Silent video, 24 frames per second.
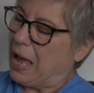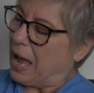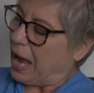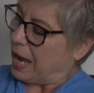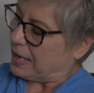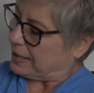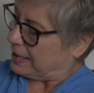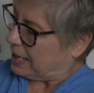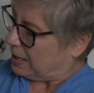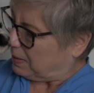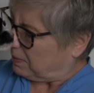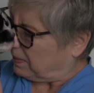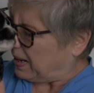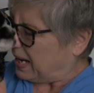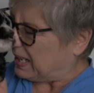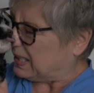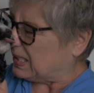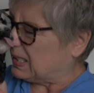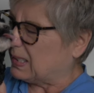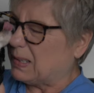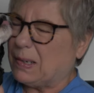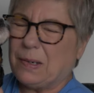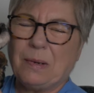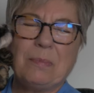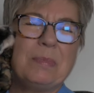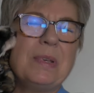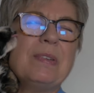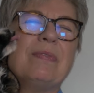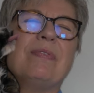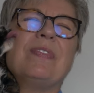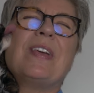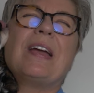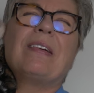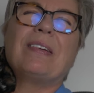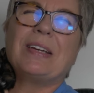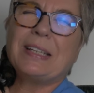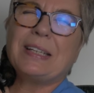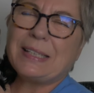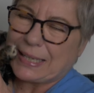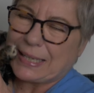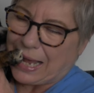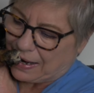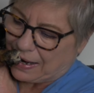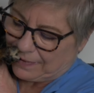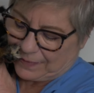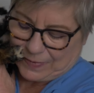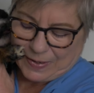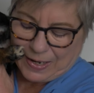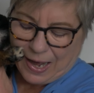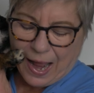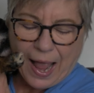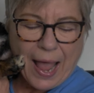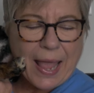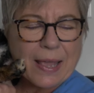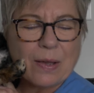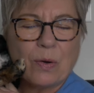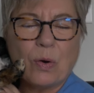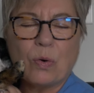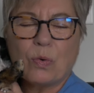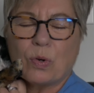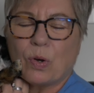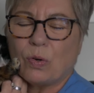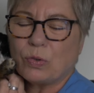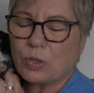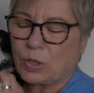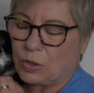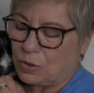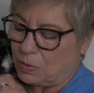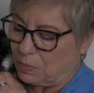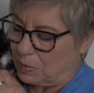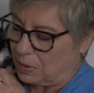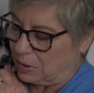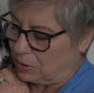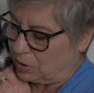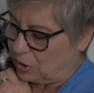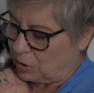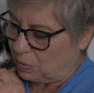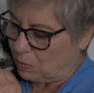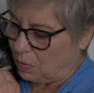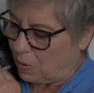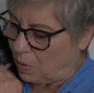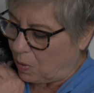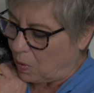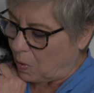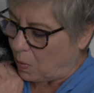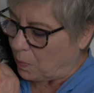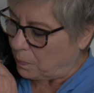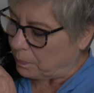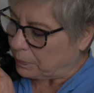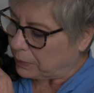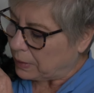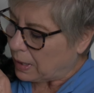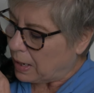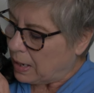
I think Reynolds going to be very sad when Hi-Ho goes to her new home.